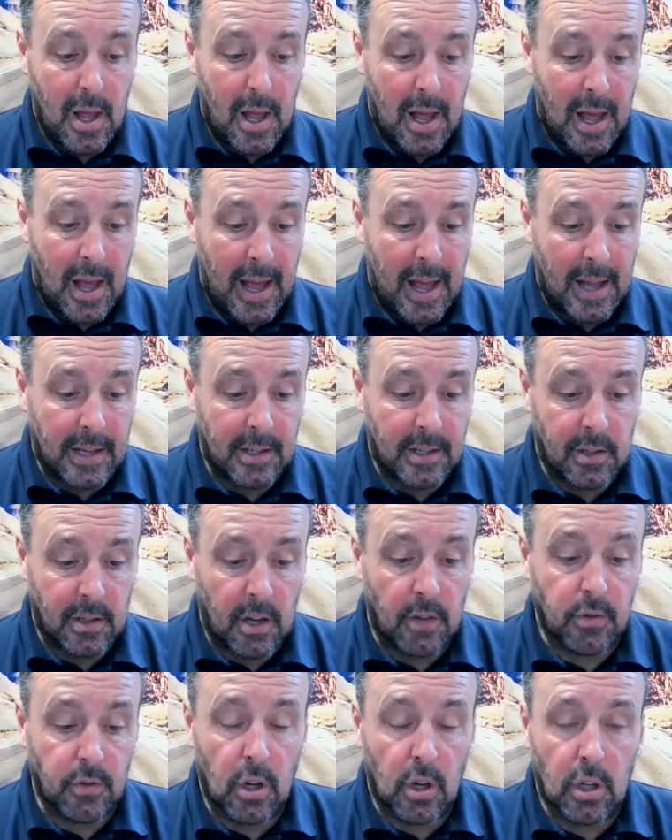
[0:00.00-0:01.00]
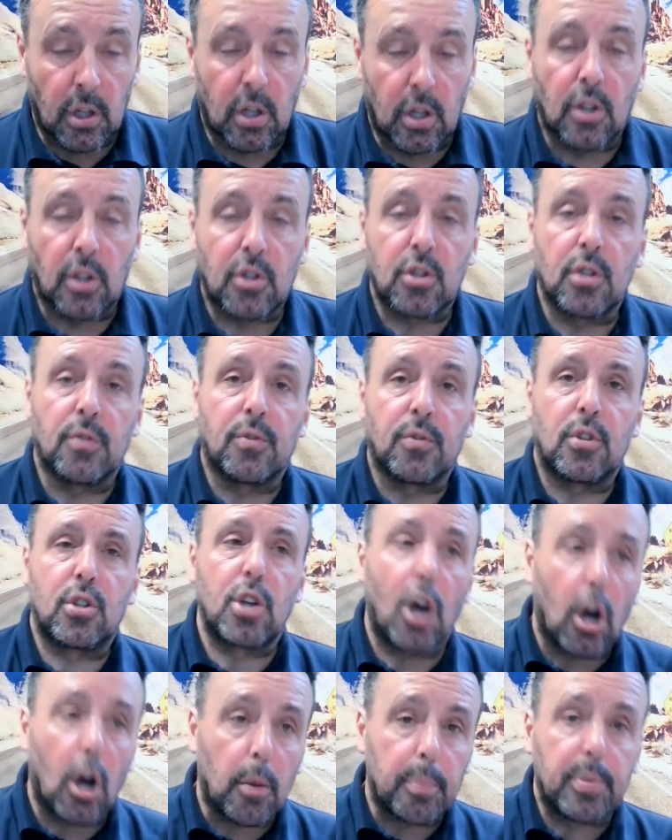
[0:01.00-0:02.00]
And I've got lots of
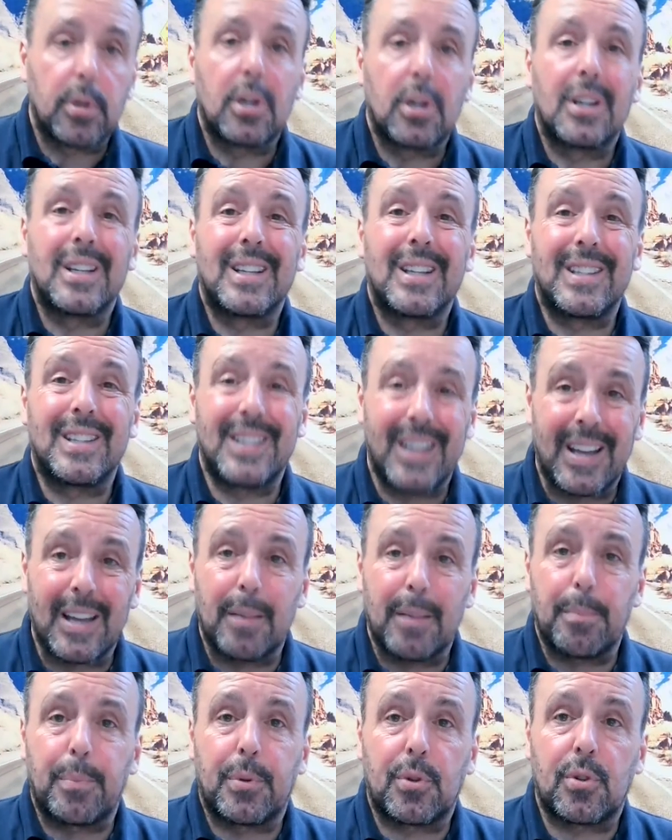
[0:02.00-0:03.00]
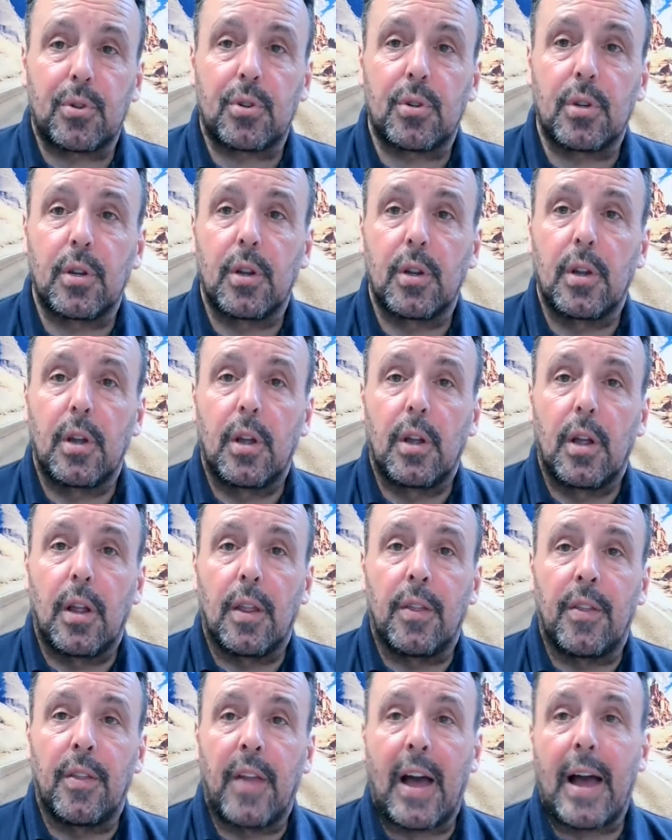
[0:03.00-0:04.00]
top tips
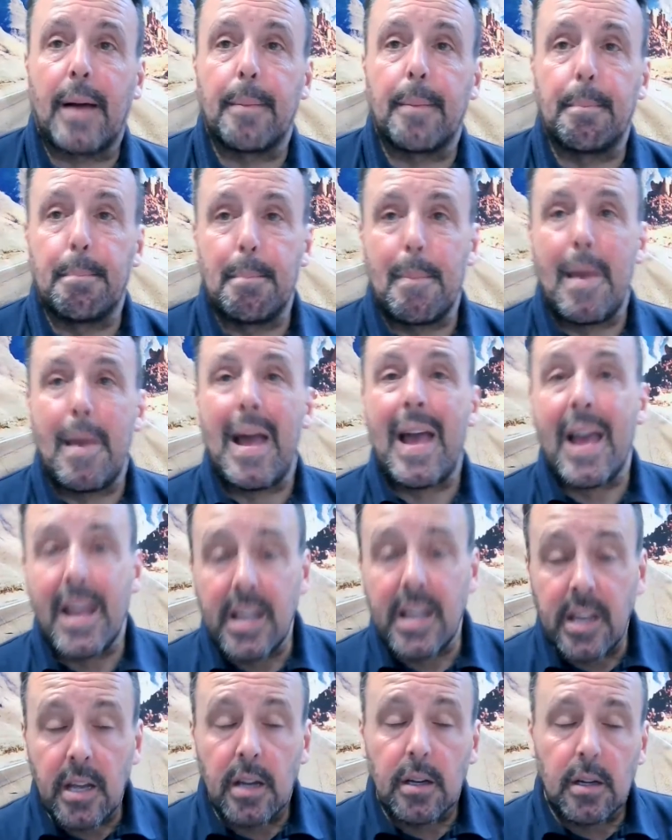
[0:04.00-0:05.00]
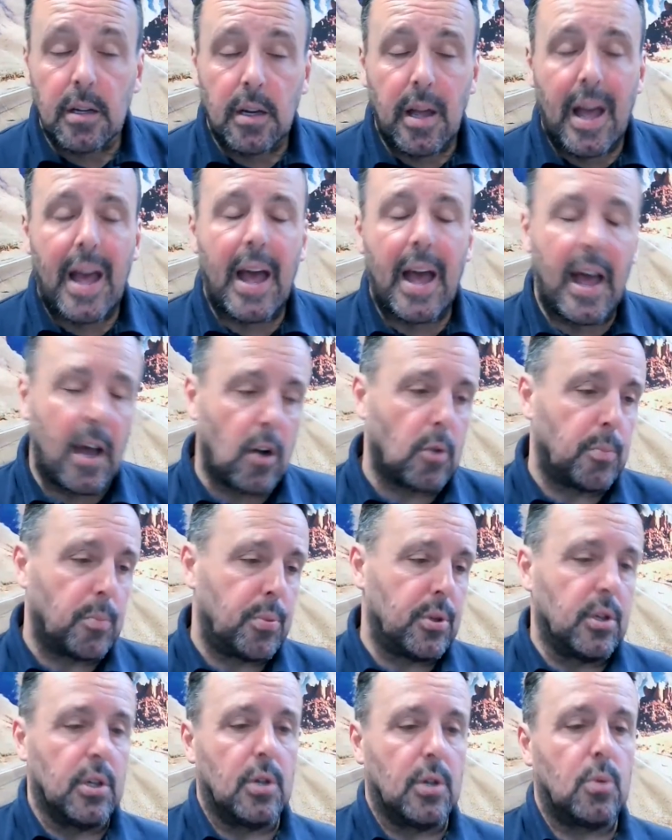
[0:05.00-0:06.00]
that may help
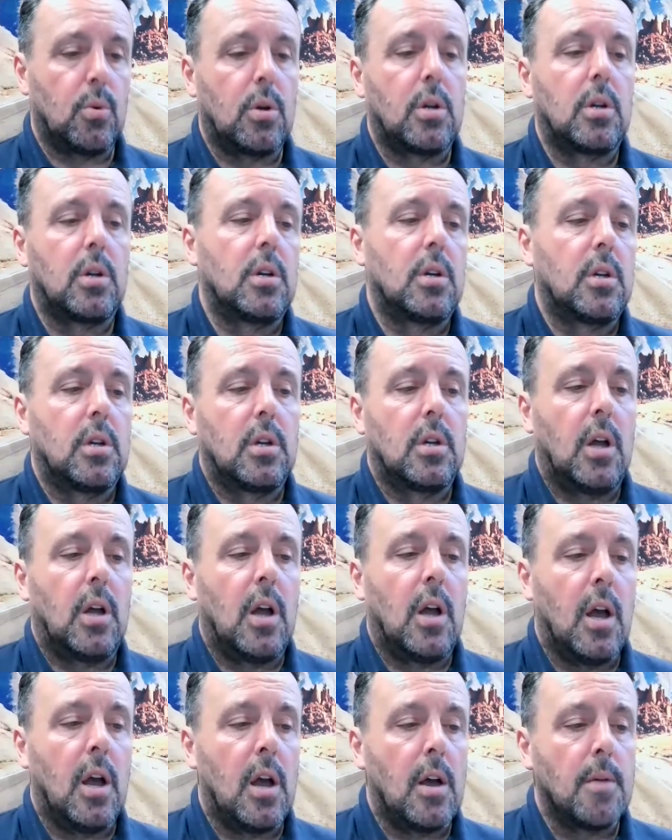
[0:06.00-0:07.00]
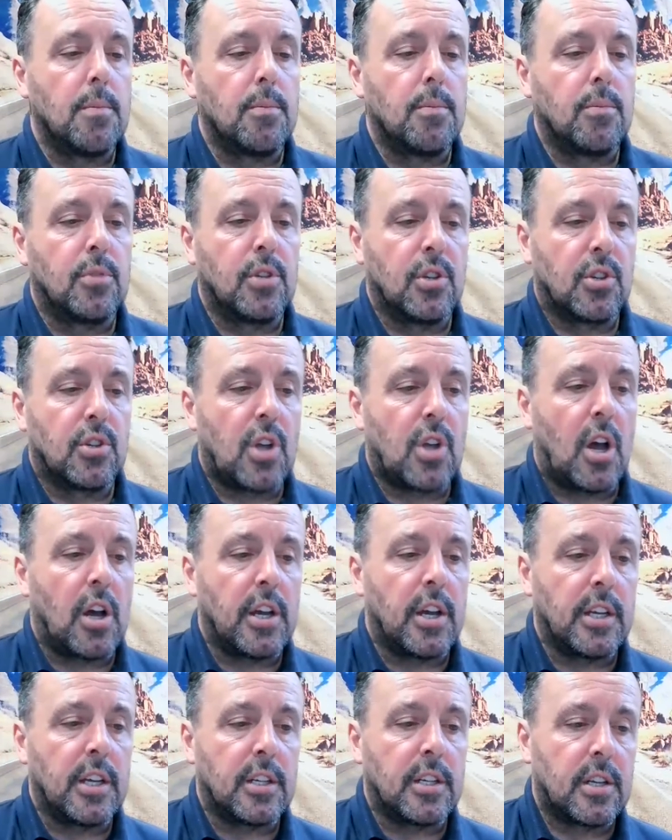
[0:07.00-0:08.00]
you
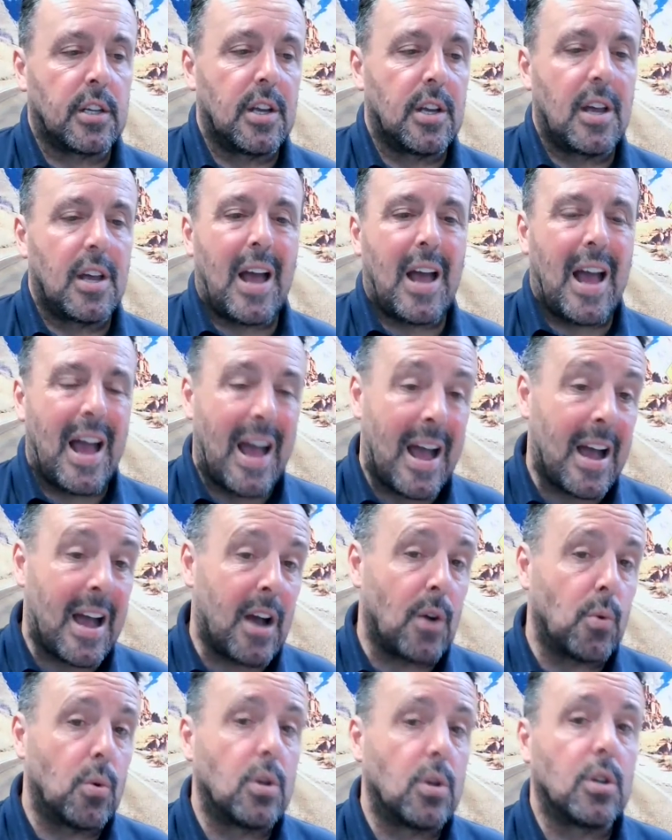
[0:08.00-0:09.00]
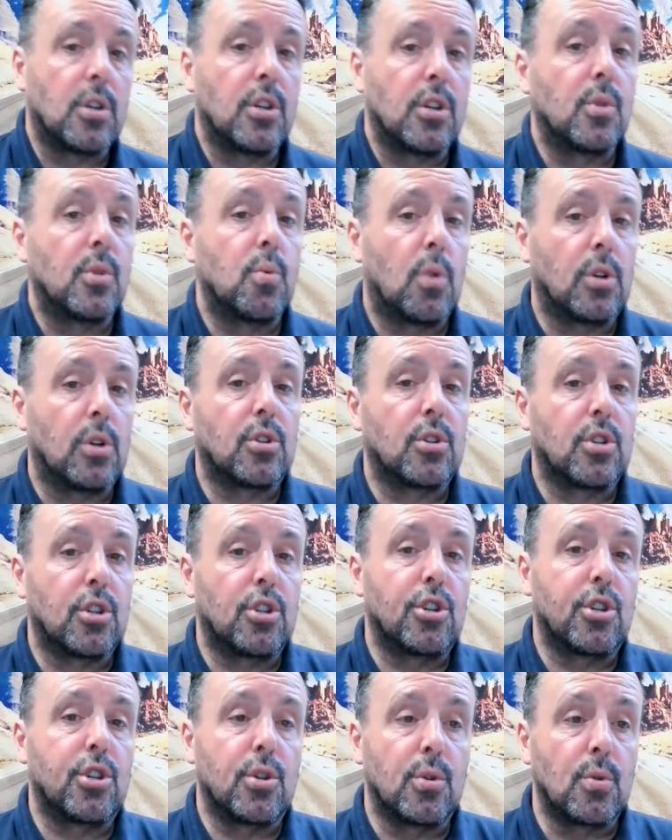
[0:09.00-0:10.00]
decide how you want to
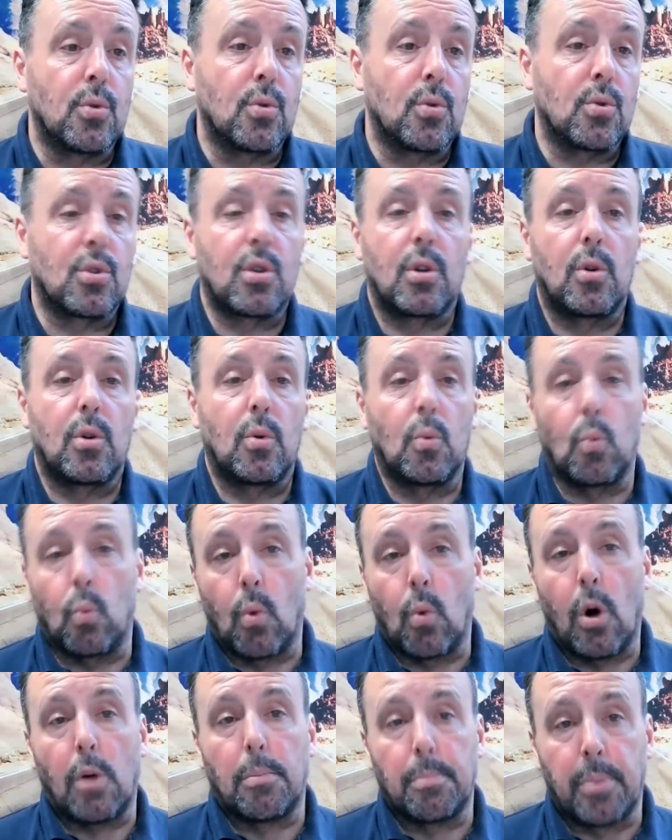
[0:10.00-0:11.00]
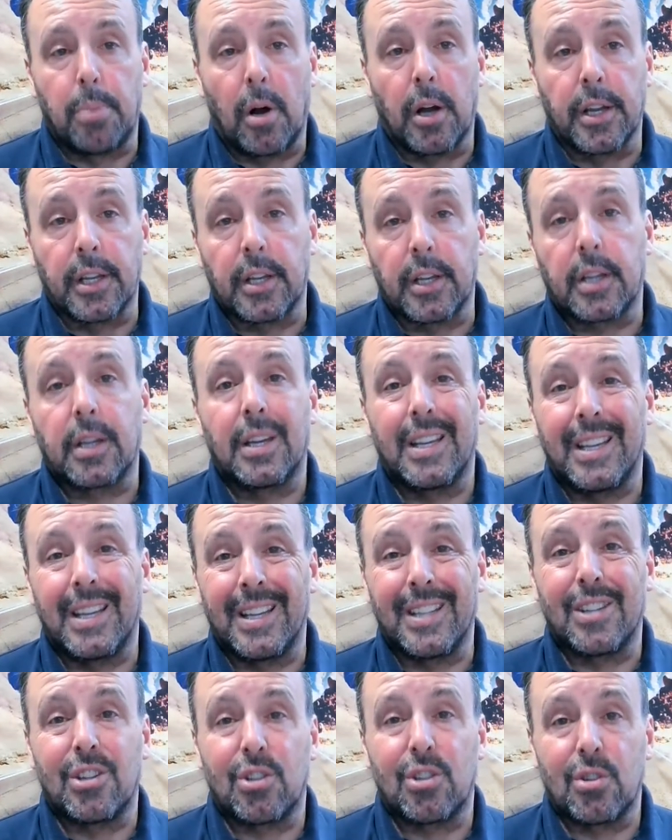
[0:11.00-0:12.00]
choose what bike
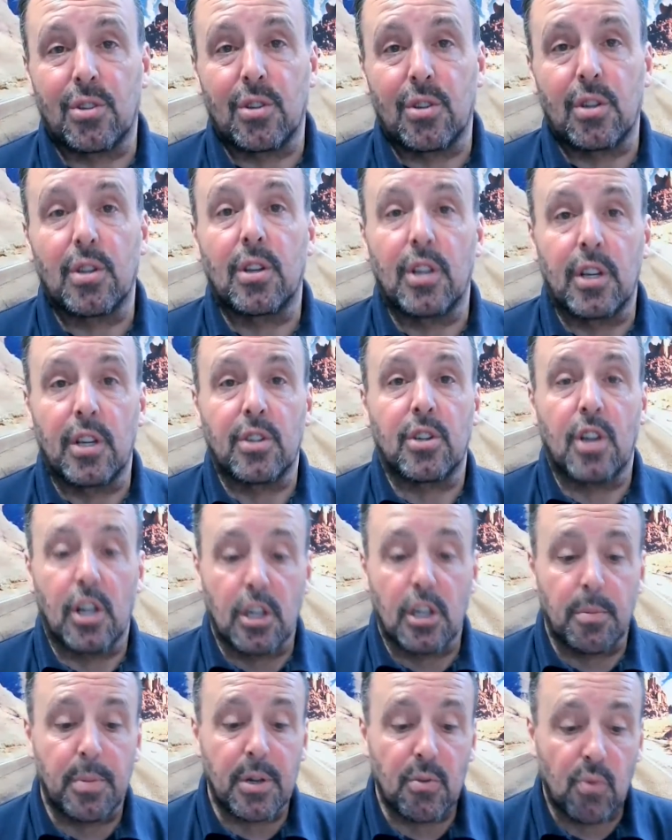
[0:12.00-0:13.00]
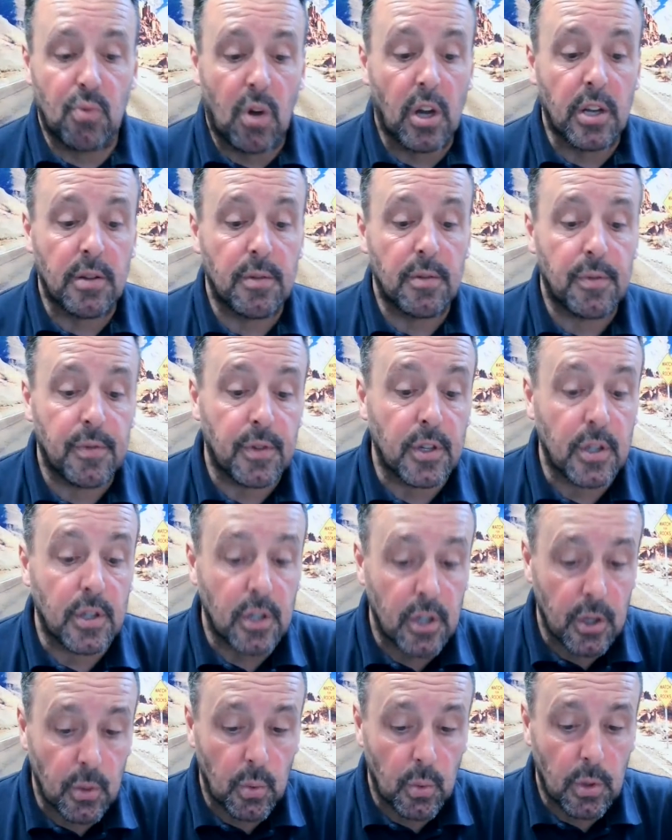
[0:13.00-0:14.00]
is going to be right for
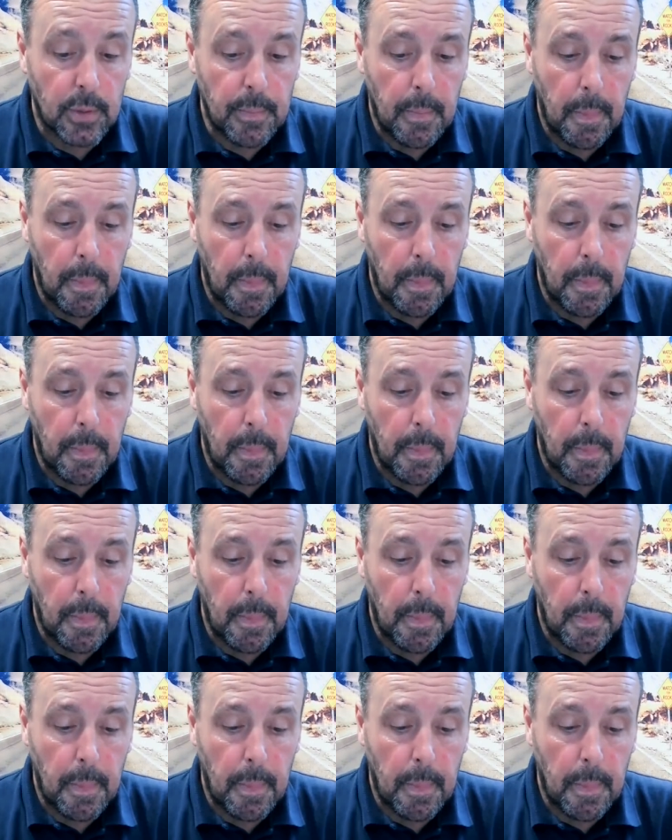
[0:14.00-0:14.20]
you.